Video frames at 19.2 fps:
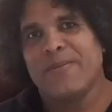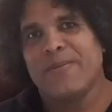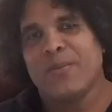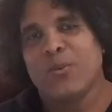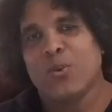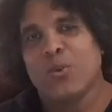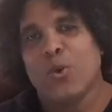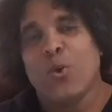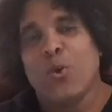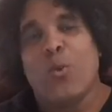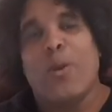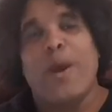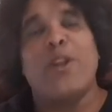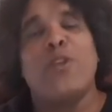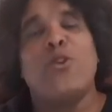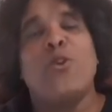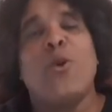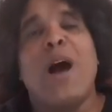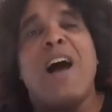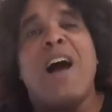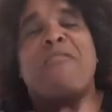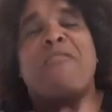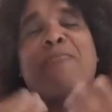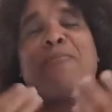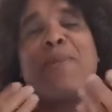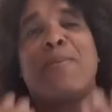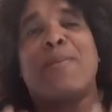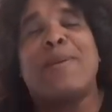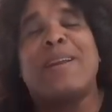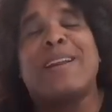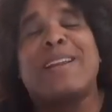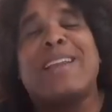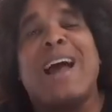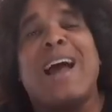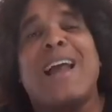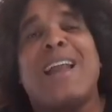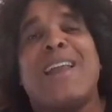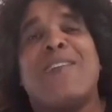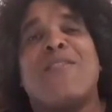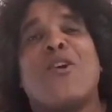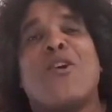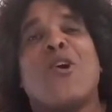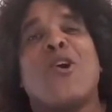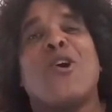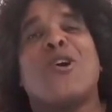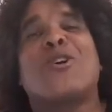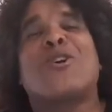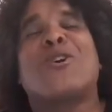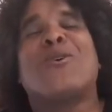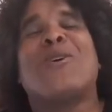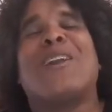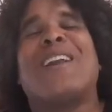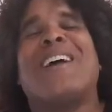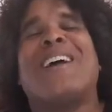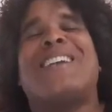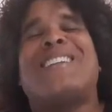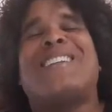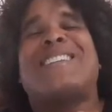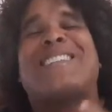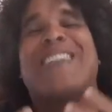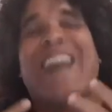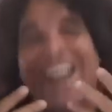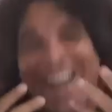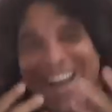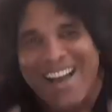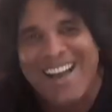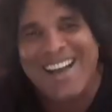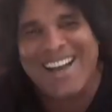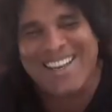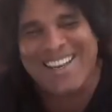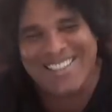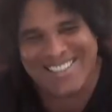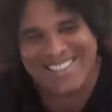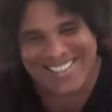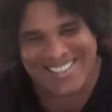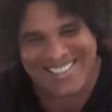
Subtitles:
When you have people that can't even control a jackass.